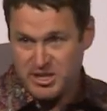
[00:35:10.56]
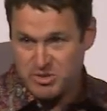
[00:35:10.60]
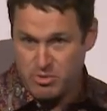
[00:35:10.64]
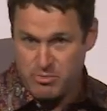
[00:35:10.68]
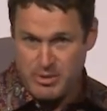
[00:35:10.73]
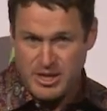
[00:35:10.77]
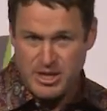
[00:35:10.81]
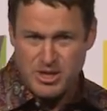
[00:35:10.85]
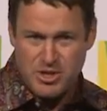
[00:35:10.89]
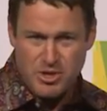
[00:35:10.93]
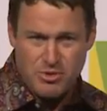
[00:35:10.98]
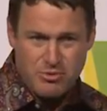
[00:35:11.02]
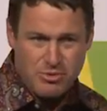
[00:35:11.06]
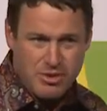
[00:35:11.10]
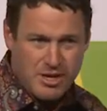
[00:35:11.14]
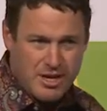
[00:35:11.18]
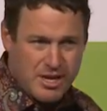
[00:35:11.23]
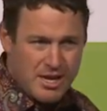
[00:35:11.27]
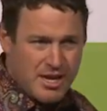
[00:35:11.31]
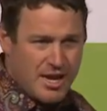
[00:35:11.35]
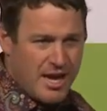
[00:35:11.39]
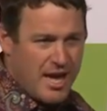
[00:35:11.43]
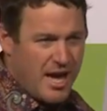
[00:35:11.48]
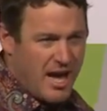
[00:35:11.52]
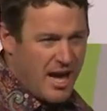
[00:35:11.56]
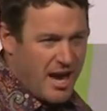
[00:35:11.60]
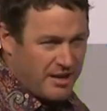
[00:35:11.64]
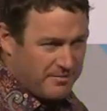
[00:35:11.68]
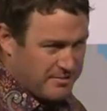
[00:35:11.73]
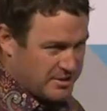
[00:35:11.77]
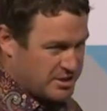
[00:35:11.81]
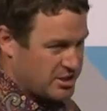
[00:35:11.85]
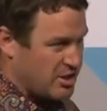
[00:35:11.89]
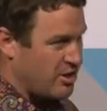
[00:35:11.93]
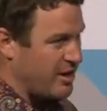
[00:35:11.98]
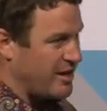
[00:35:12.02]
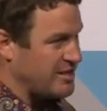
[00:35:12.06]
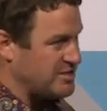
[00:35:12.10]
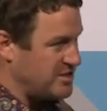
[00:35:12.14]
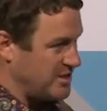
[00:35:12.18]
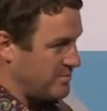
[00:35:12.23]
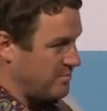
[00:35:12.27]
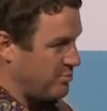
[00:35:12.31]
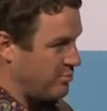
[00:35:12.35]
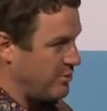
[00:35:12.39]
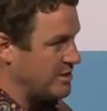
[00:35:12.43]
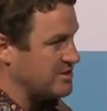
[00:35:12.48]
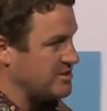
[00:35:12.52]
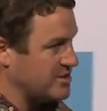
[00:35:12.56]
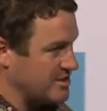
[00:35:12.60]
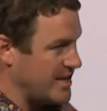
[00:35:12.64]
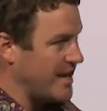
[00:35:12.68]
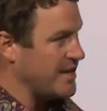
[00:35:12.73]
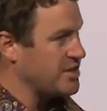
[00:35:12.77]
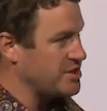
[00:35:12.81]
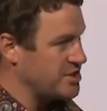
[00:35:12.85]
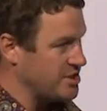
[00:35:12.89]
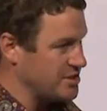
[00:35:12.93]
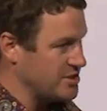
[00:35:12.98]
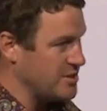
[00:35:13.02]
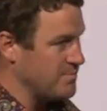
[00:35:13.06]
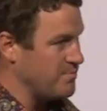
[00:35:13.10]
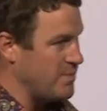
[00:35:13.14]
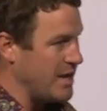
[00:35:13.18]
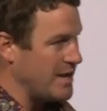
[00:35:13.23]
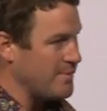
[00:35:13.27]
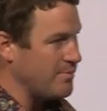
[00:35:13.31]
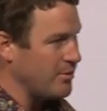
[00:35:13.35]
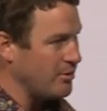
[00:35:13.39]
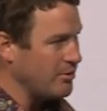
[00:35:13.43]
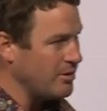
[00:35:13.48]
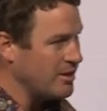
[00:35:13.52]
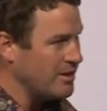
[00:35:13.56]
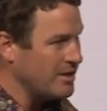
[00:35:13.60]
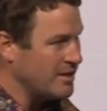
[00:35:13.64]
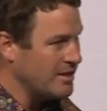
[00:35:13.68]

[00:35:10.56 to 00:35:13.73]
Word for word: we do advertising presentation to people